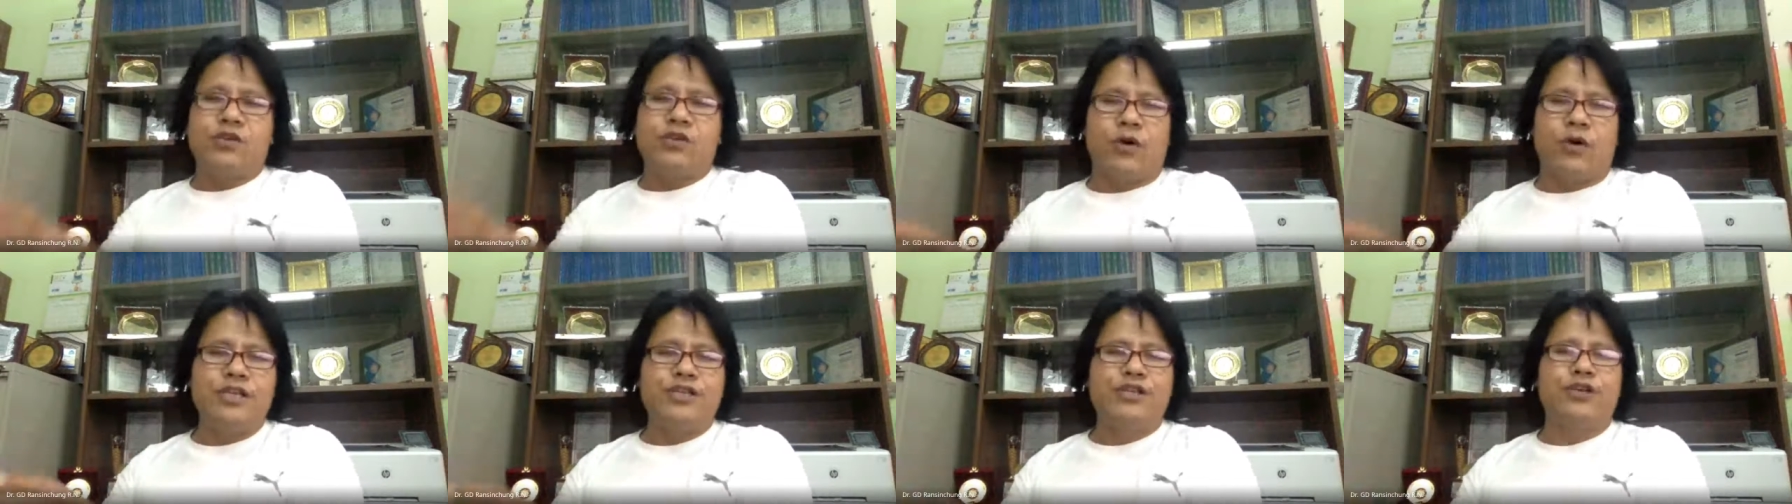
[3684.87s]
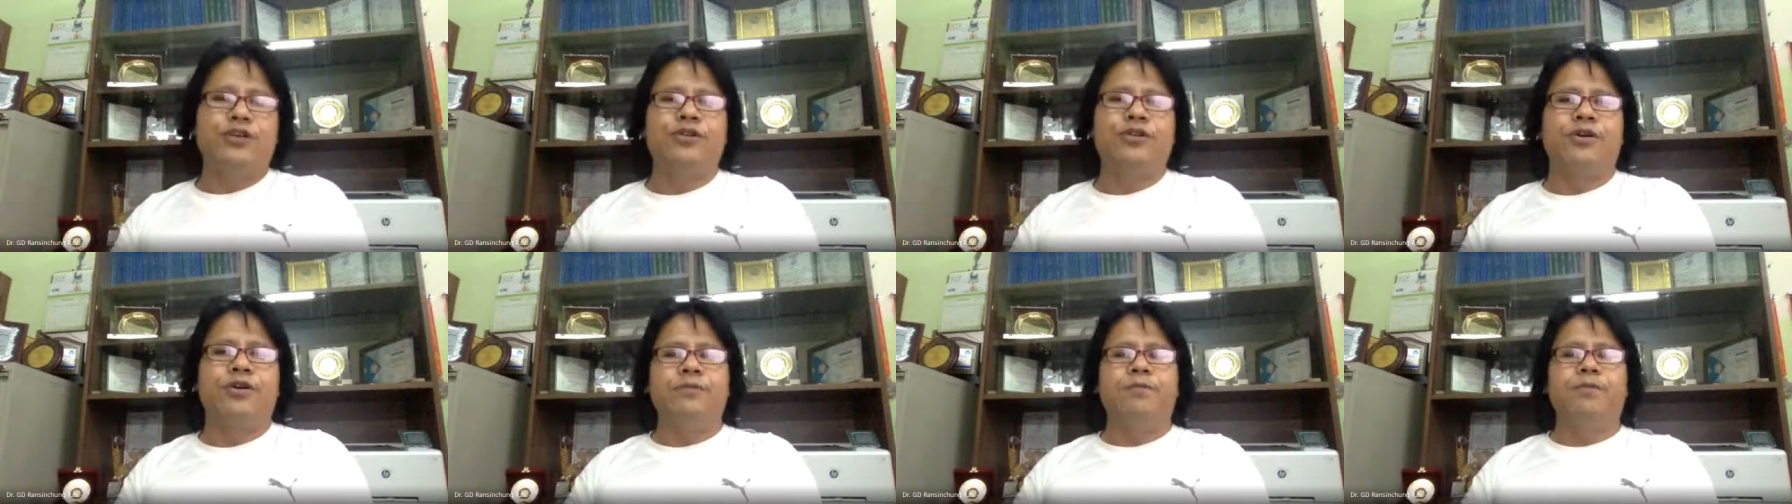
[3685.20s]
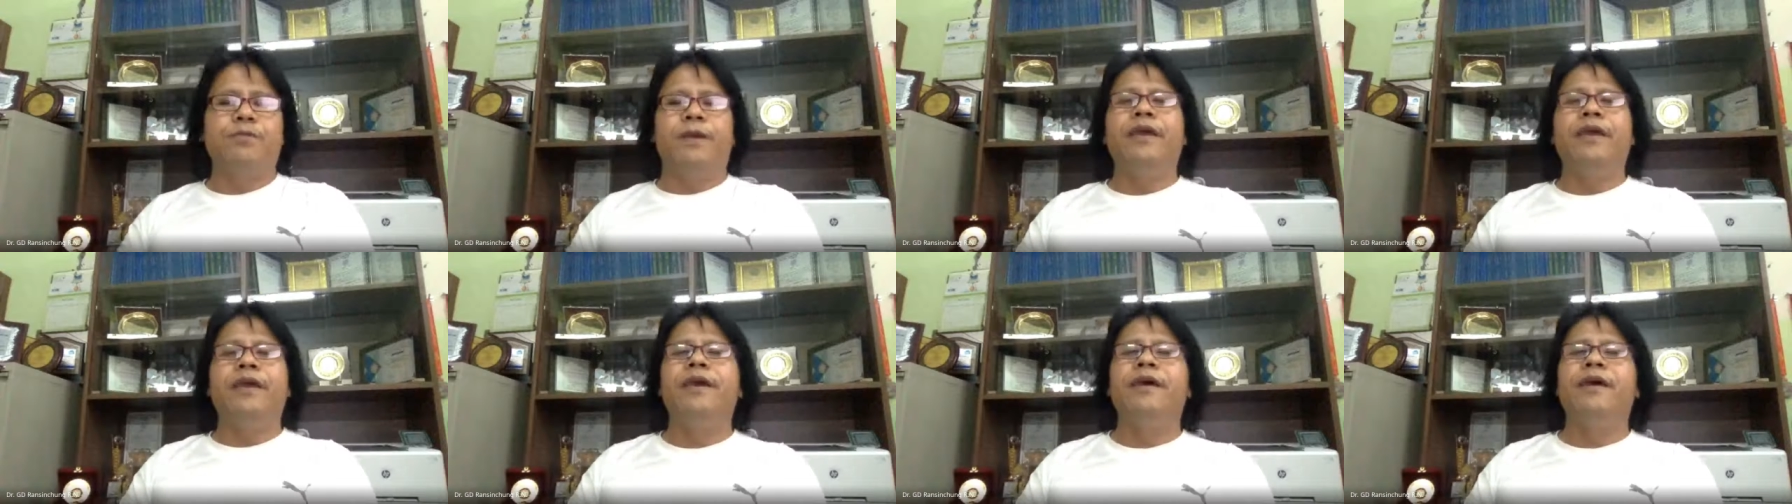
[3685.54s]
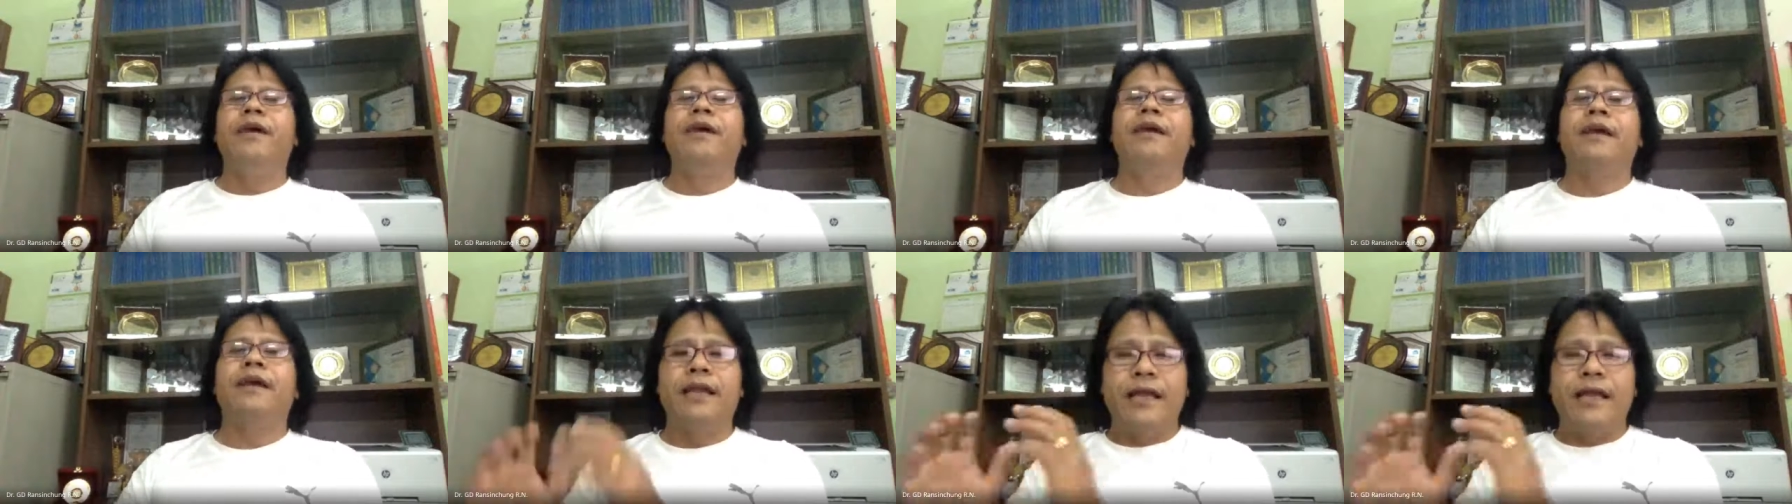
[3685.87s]
soil should not be
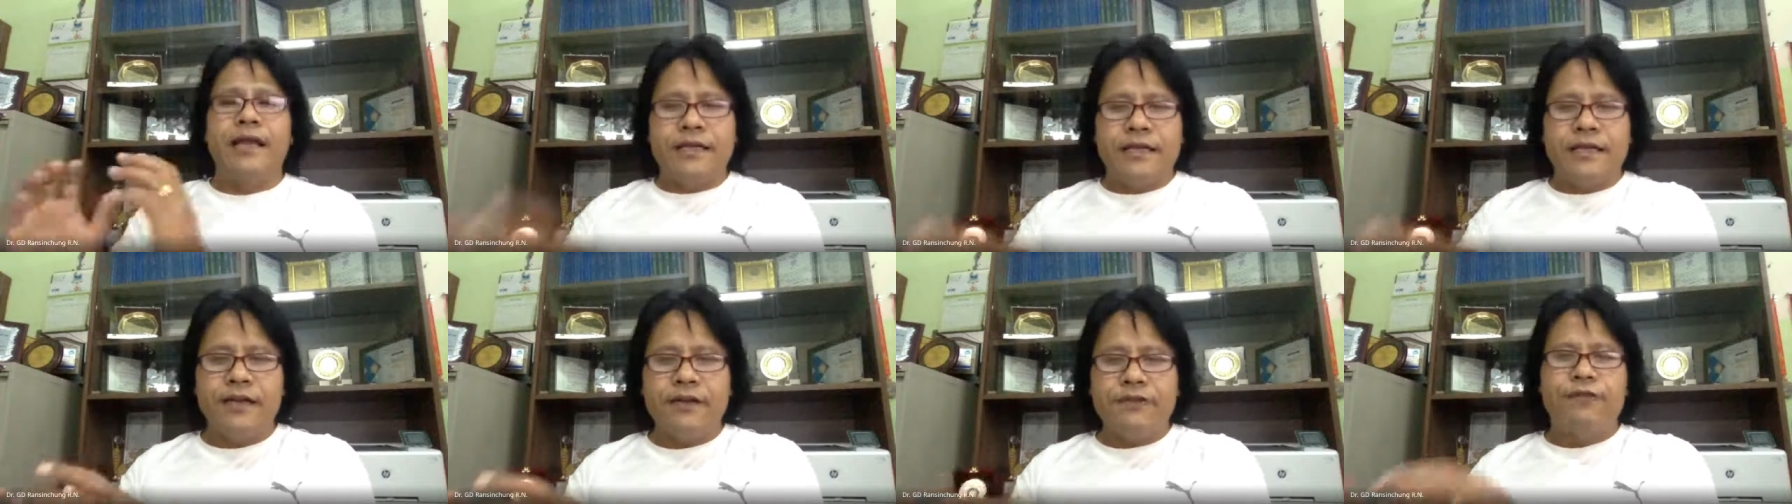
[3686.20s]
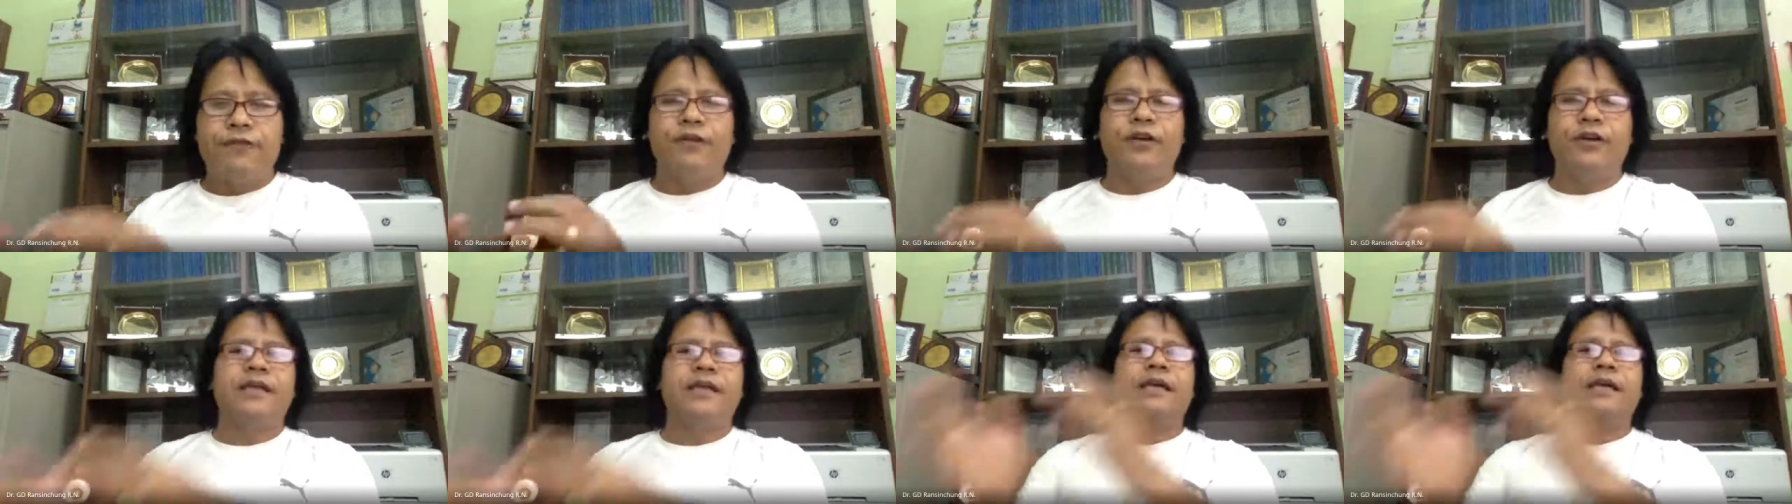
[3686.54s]
collected for the